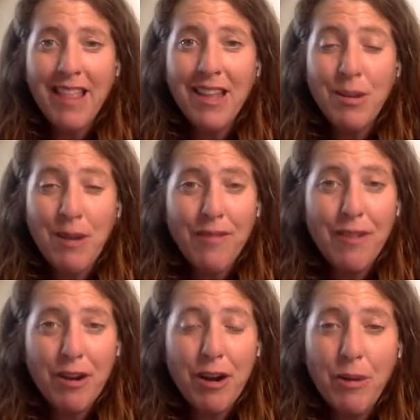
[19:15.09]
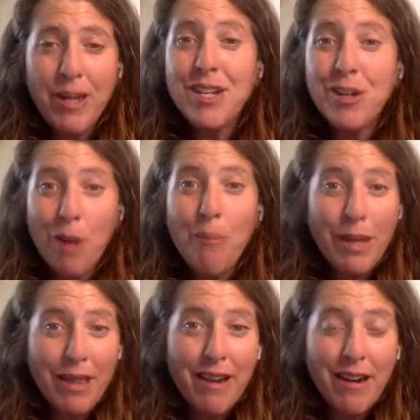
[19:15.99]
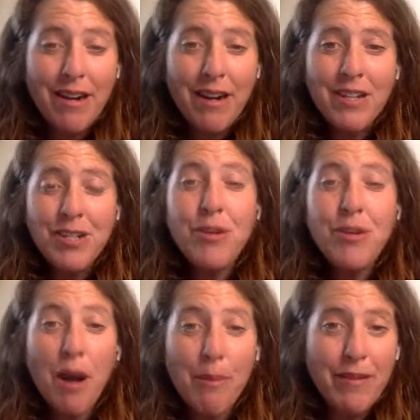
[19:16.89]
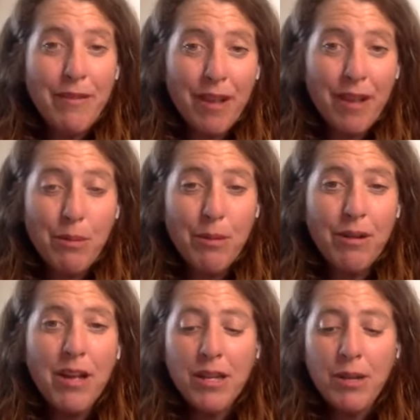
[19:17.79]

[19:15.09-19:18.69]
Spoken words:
And then you have to figure out a way to not be there, to not be available.